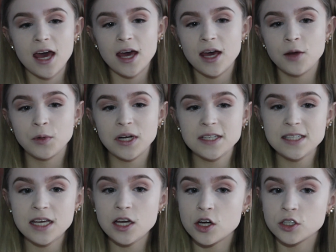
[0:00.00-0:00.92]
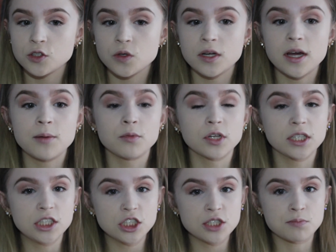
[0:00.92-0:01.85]
and when I say contouring, I'm
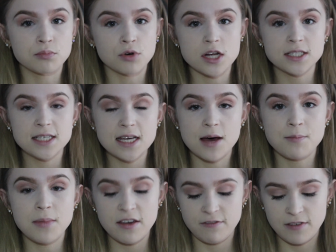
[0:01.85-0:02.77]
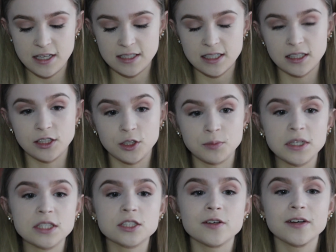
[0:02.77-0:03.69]
really just bronzing up my face a little
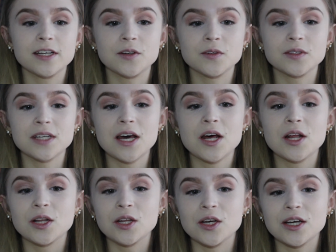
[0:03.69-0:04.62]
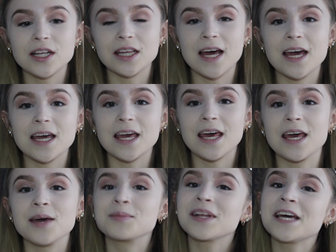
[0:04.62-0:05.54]
bit so I don't look like
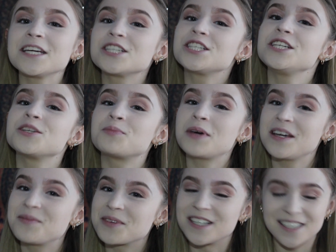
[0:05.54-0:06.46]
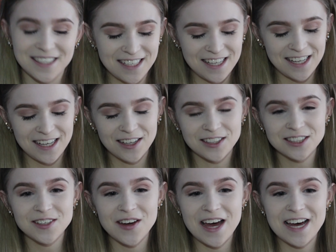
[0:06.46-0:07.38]
a blank sheet of paper, and it
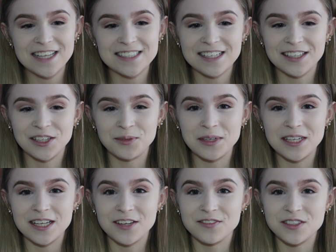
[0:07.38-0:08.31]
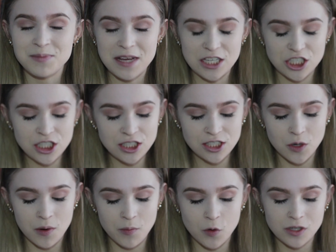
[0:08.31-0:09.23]
also adds a little bit of dimension.
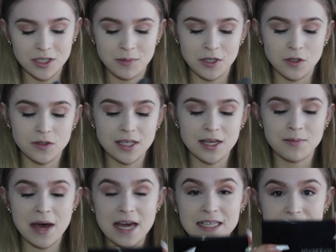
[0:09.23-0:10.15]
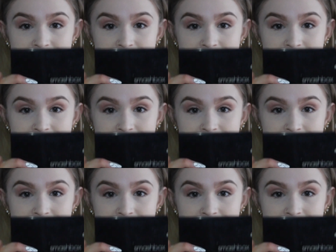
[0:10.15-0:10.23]
So I'm going to be using my